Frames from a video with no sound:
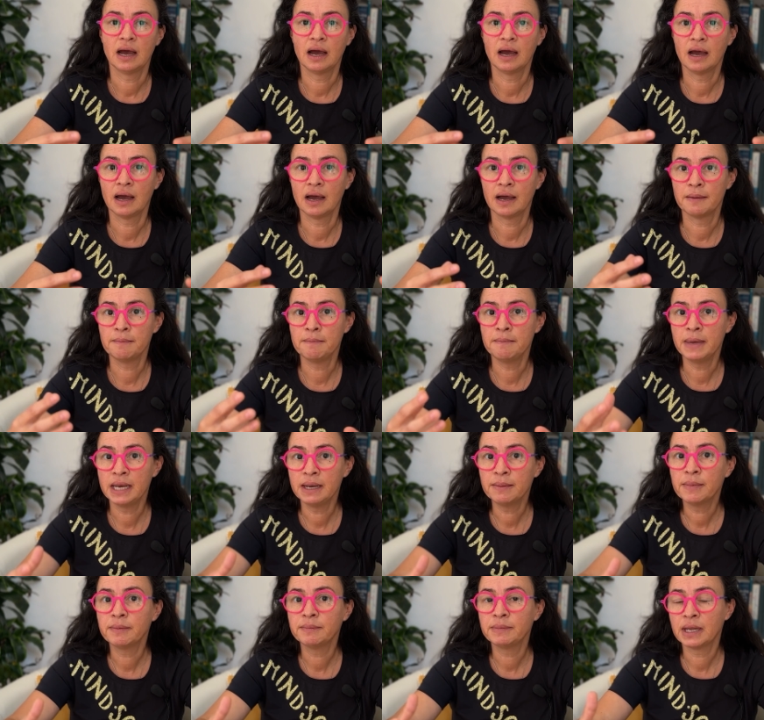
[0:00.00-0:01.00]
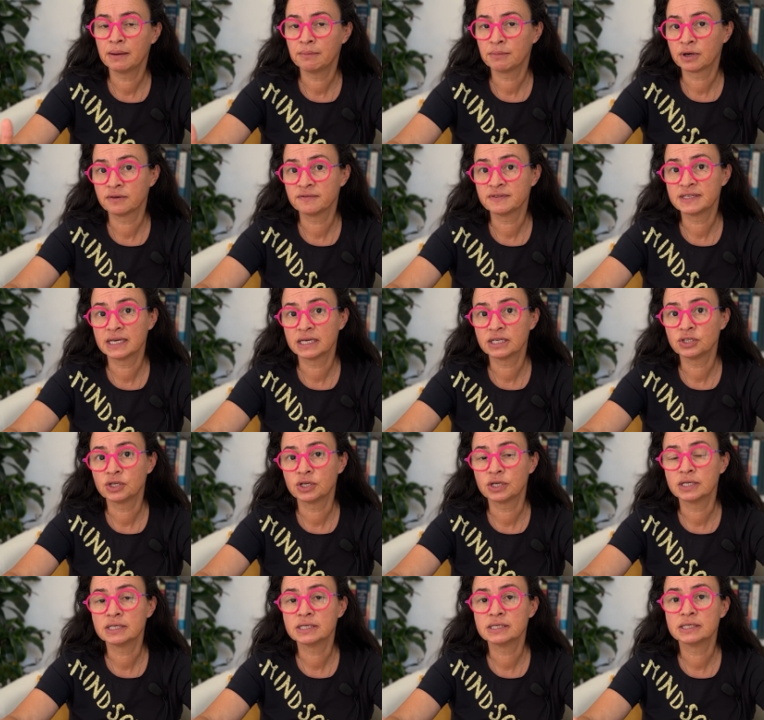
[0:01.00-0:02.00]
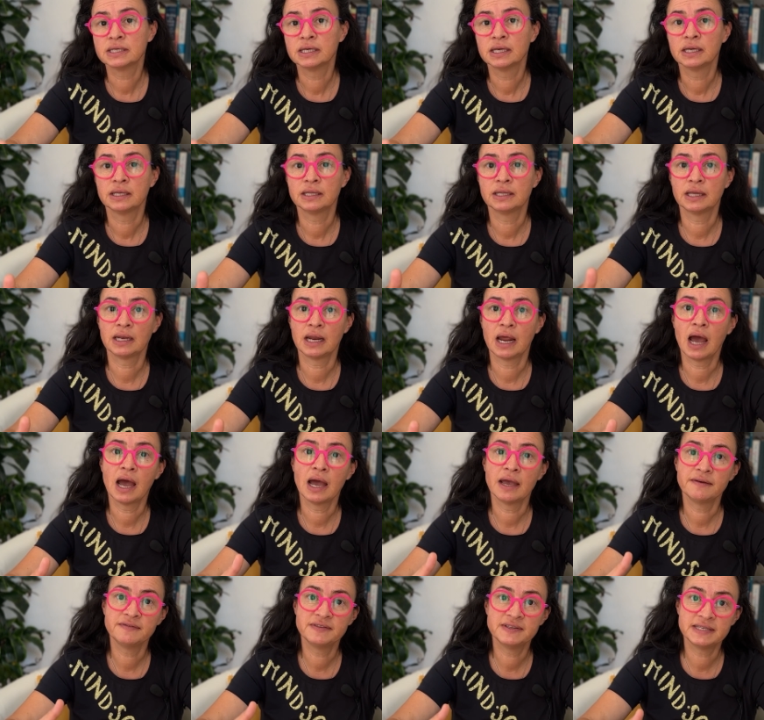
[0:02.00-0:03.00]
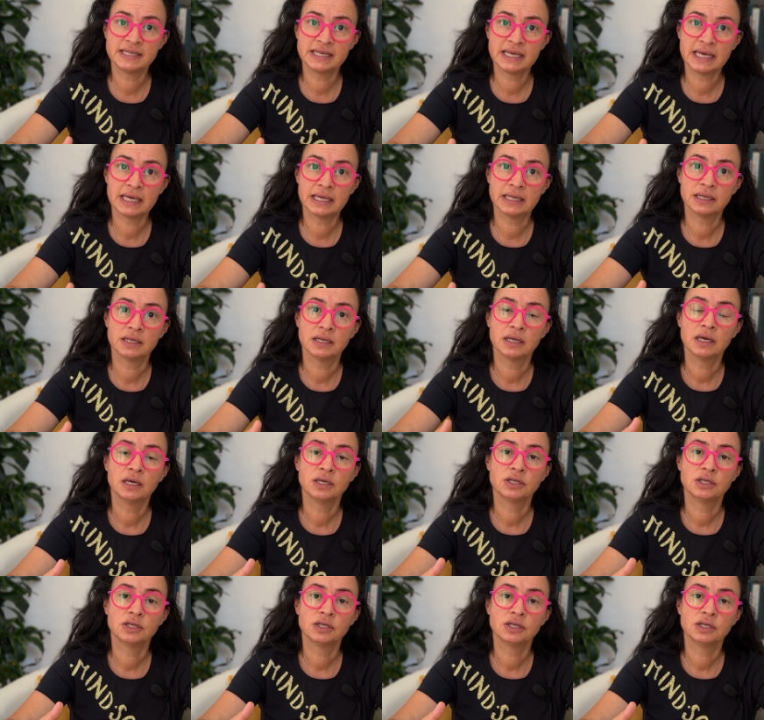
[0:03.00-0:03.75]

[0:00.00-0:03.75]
a uh, minimum number of sessions that I've seen